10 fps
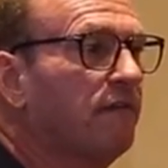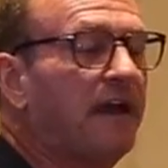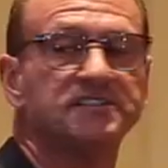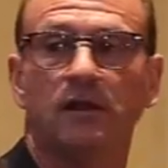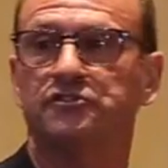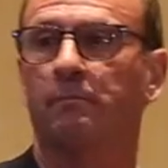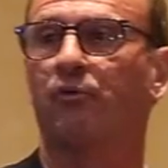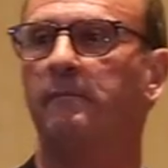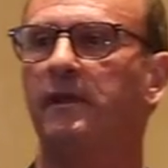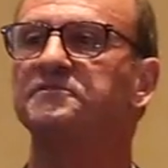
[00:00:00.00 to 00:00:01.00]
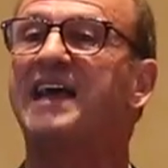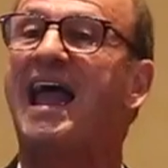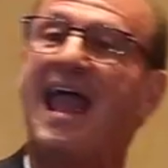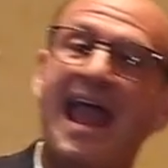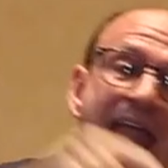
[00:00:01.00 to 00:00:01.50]
$100,000 in premiums
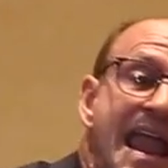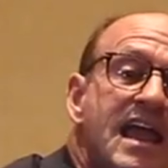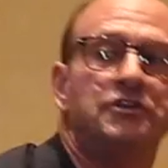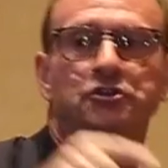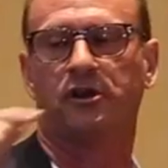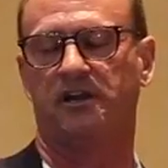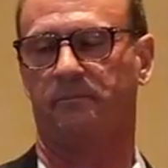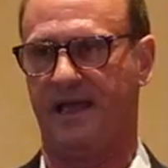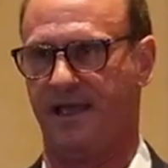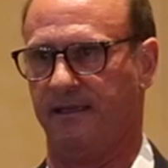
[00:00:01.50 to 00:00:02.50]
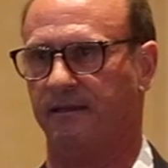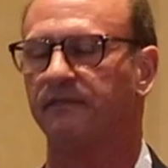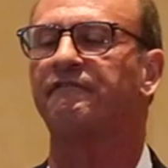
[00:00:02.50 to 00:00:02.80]
and you're going to pay